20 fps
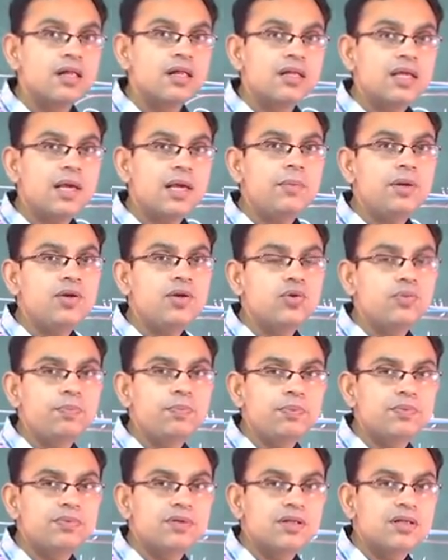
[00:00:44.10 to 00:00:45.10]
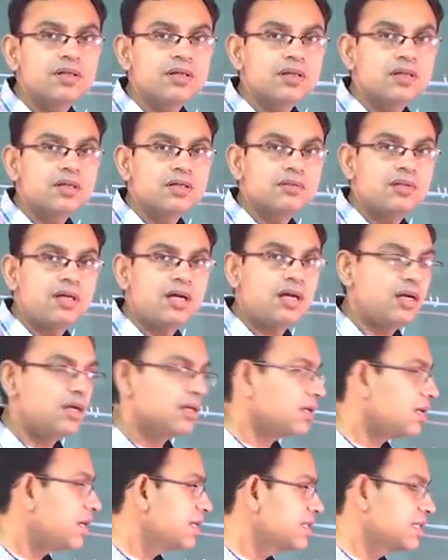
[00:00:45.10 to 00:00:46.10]
came into
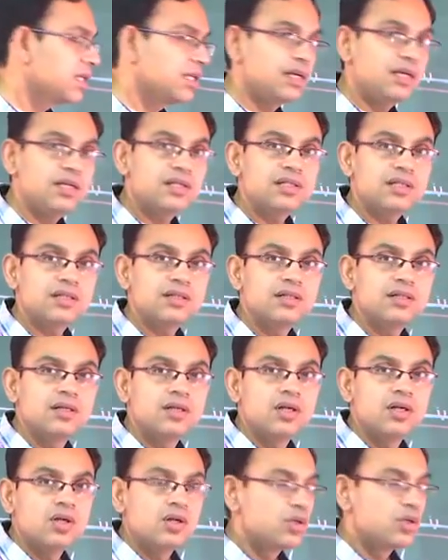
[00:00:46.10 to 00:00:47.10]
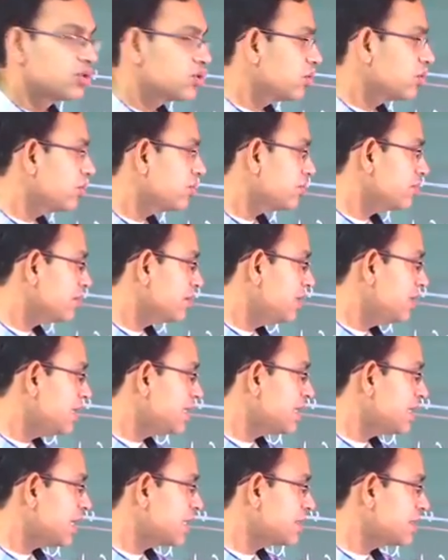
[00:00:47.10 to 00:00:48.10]
consideration. So,
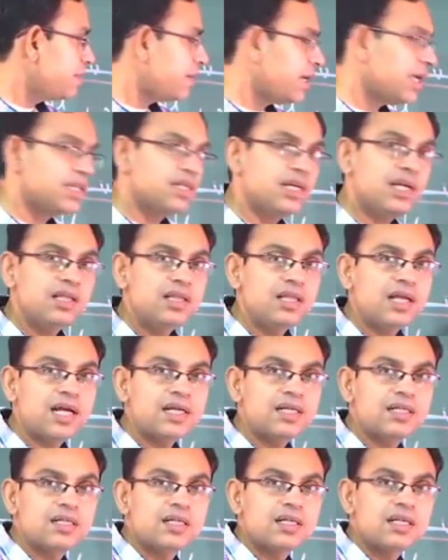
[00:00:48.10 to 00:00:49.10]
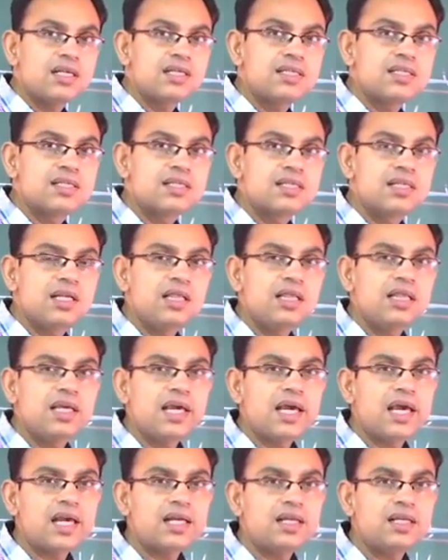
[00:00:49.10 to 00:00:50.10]
this expression that is still
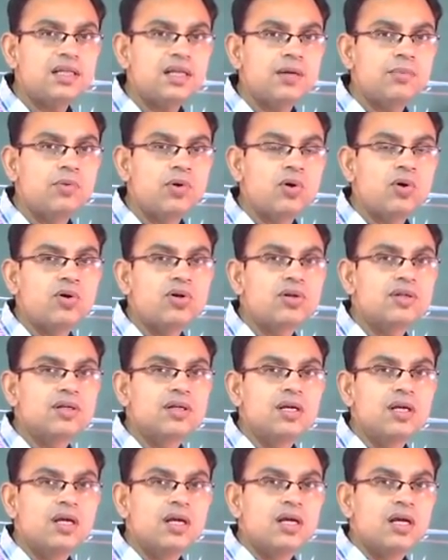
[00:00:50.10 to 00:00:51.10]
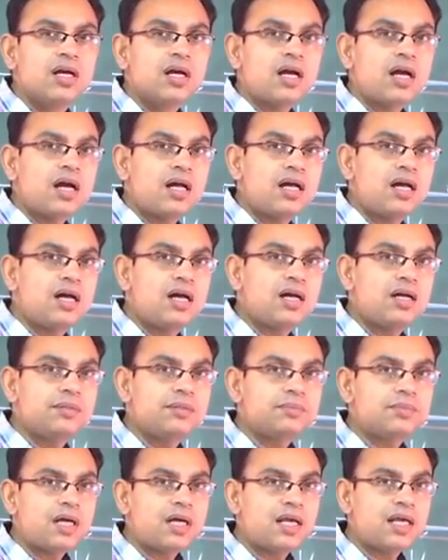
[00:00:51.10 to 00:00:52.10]
there in the board,
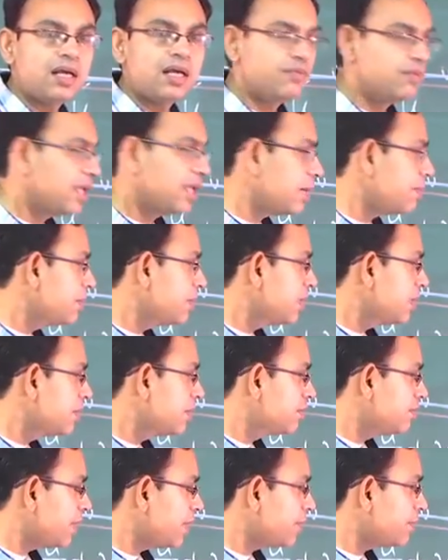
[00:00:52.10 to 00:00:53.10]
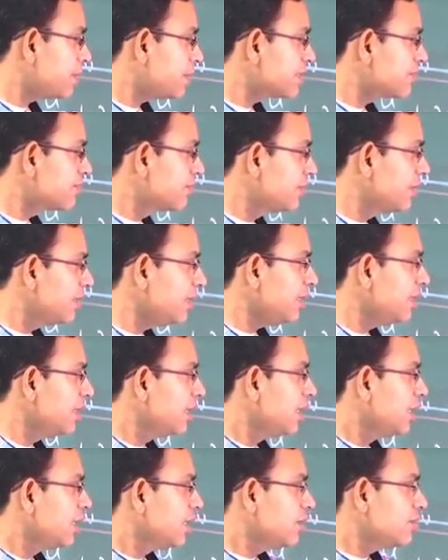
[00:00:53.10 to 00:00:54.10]
I have kept it purposefully.
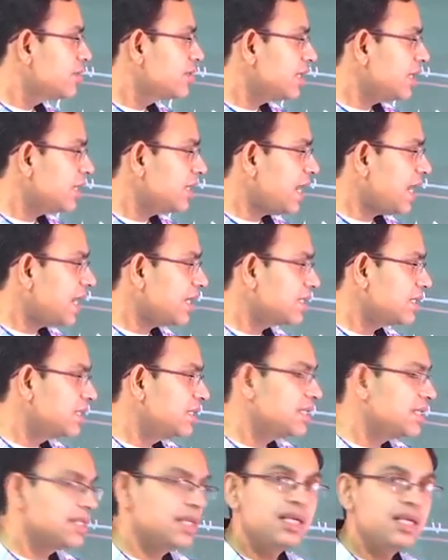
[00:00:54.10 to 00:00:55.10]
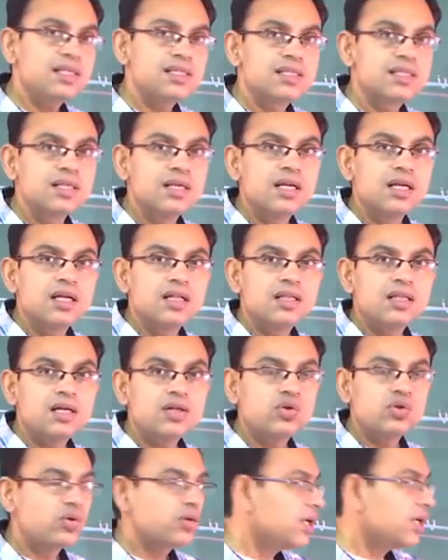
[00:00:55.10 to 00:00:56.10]
You see that this is the
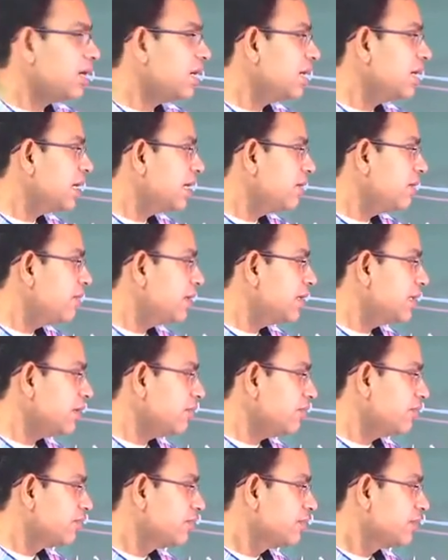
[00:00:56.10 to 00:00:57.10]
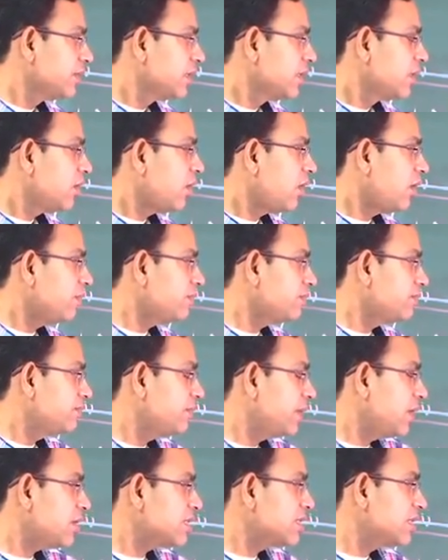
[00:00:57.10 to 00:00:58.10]
total derivative of
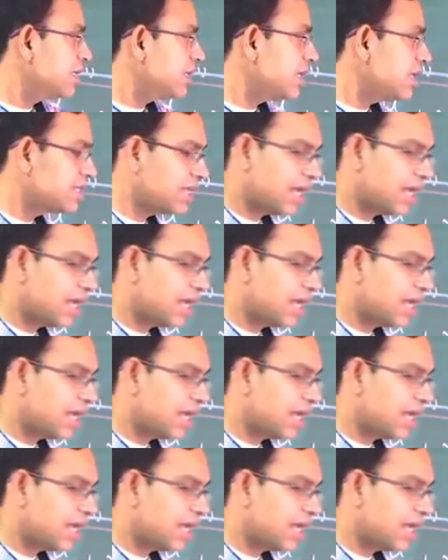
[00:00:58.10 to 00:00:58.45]
velocity is